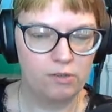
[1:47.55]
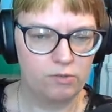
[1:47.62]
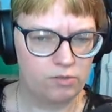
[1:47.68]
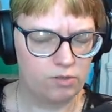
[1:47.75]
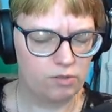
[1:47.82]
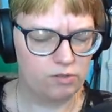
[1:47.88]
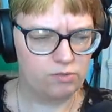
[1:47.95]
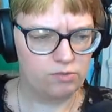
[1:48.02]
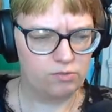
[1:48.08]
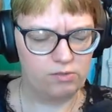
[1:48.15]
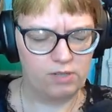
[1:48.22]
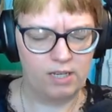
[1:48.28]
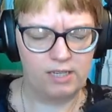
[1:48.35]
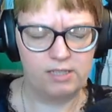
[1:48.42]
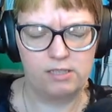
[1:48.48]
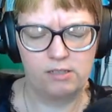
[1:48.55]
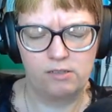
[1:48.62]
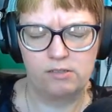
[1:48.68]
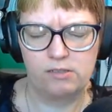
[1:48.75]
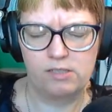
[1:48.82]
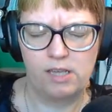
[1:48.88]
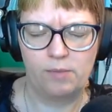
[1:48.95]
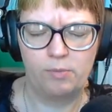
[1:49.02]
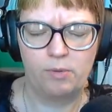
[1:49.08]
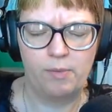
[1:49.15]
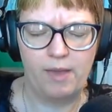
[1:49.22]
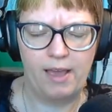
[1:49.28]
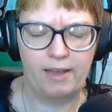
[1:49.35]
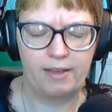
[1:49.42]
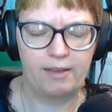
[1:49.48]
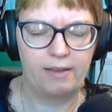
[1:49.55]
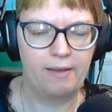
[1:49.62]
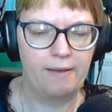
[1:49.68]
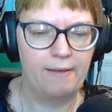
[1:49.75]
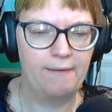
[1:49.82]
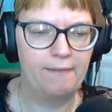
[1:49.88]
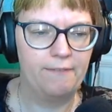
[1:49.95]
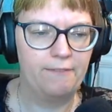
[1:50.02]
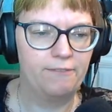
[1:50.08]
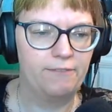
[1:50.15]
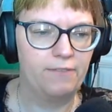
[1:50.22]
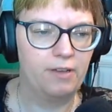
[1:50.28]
It's a nice little sample pack of